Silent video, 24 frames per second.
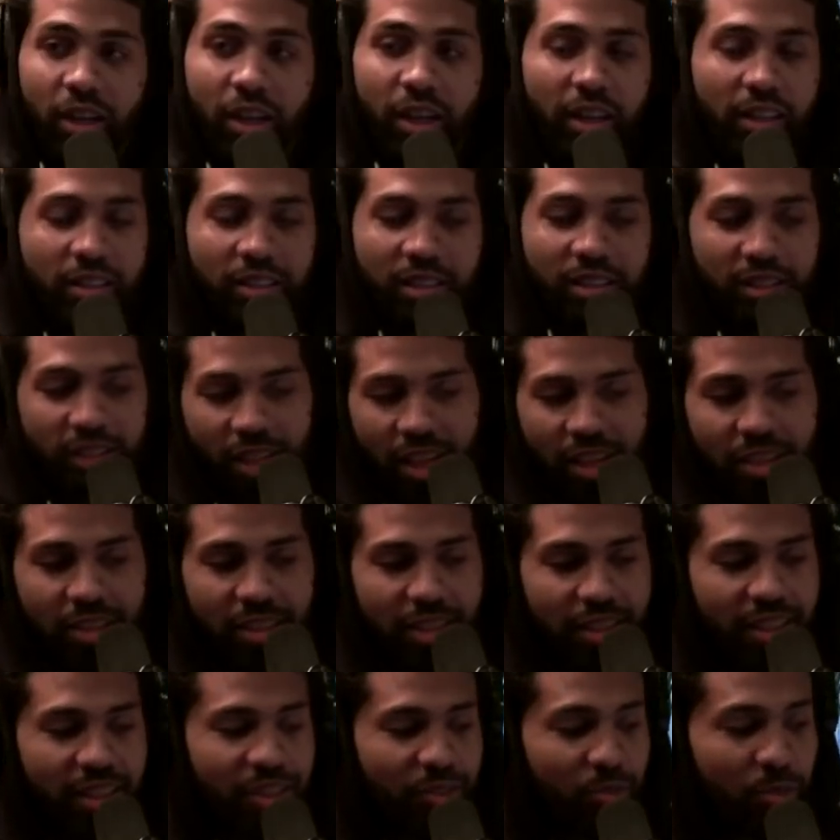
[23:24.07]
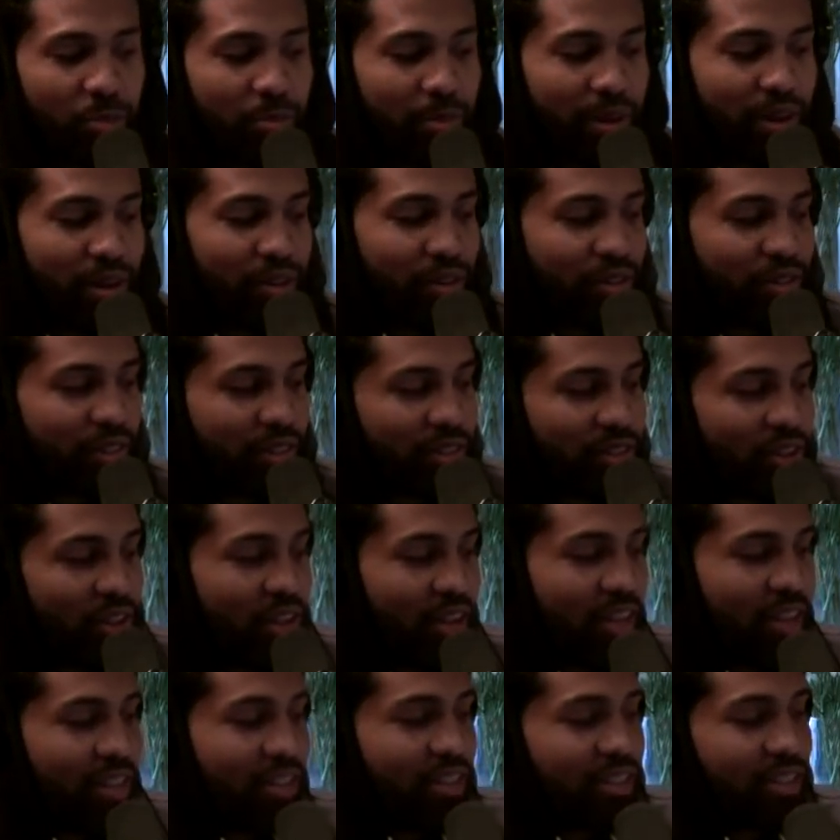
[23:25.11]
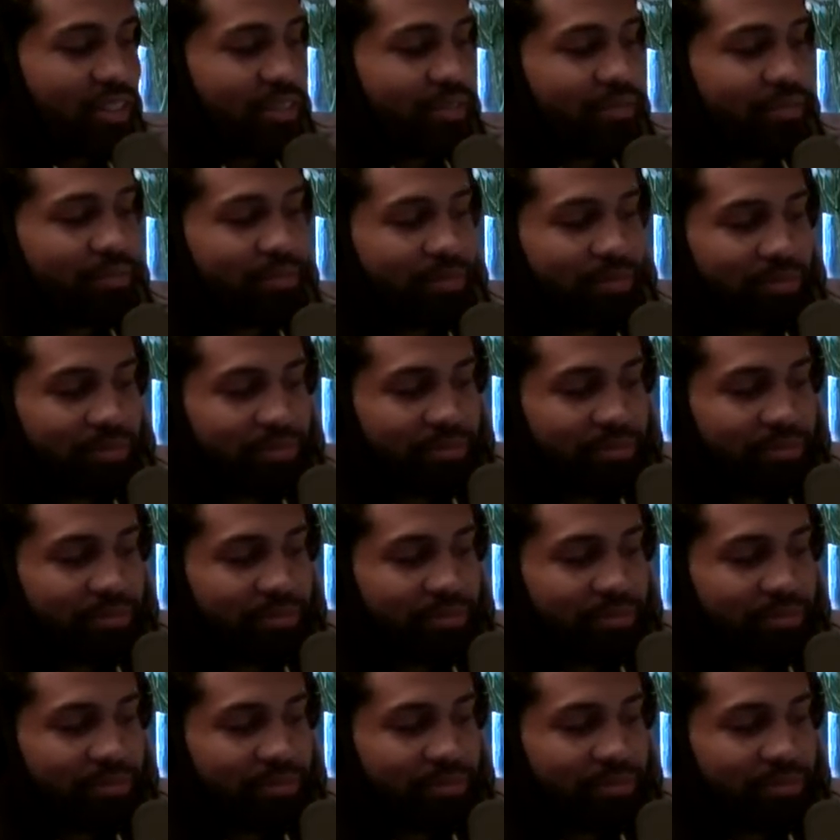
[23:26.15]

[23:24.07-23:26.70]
And it's just light-skinned niggas with beards. That's all it is.